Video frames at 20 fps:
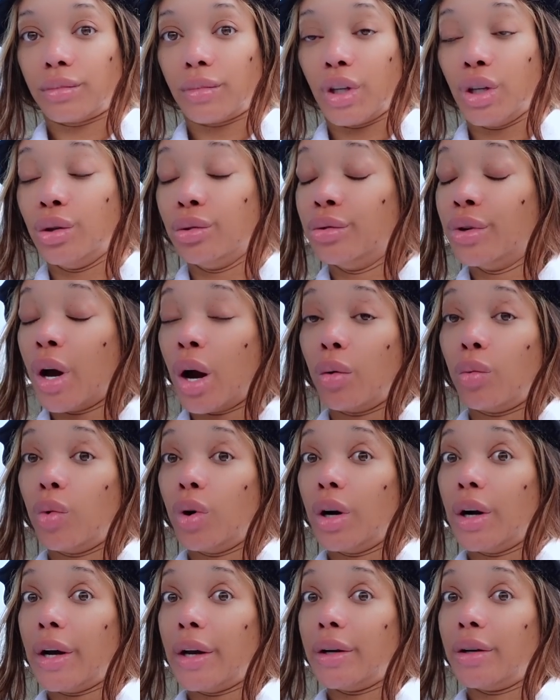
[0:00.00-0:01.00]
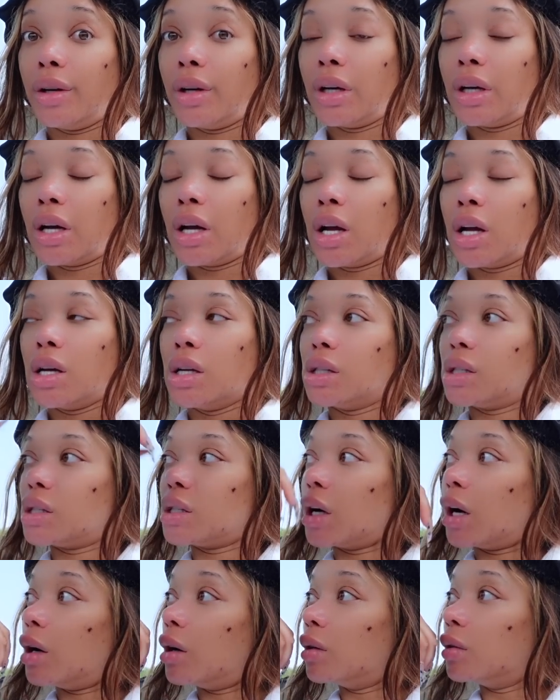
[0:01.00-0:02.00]
You know what?
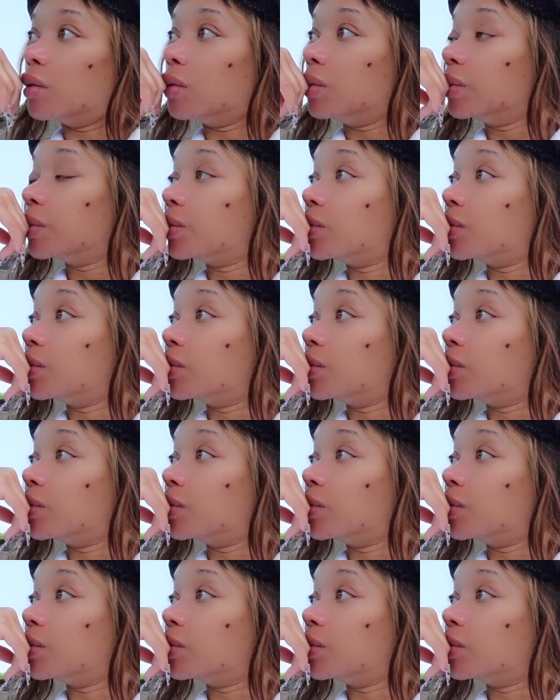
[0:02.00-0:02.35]
So.